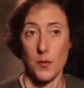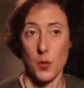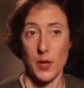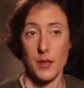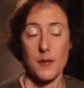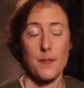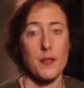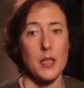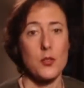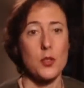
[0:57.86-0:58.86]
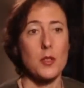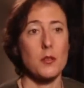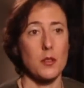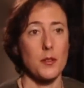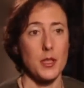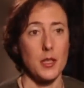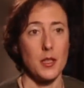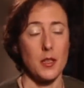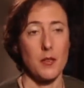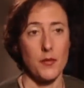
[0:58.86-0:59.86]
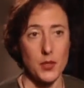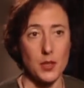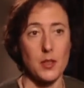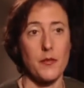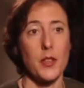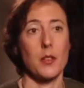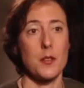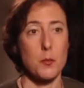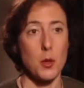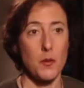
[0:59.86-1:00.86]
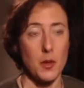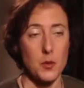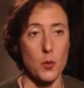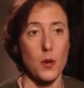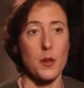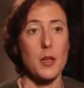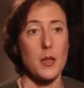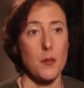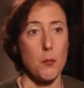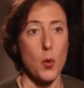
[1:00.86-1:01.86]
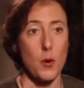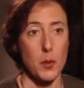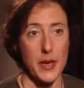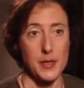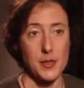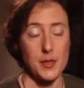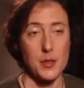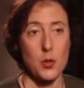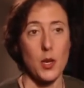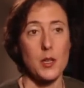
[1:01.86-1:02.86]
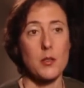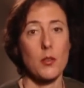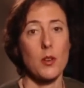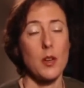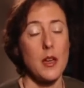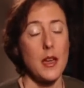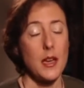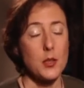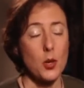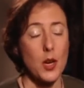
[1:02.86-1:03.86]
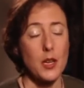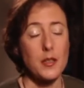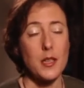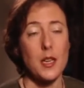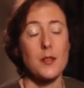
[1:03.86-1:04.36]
to avoid. In general, the uh, infertility field is moving toward more blastocyst transfer and trying to